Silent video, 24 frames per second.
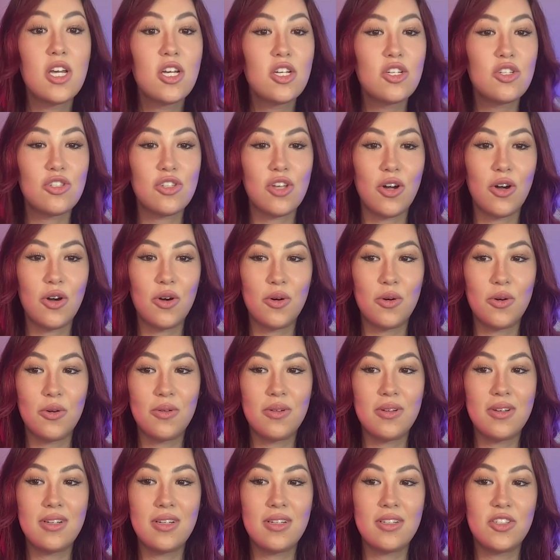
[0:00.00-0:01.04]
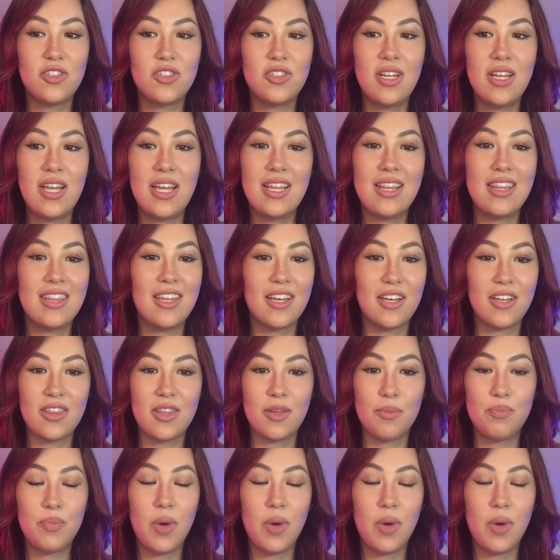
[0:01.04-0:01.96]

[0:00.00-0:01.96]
So the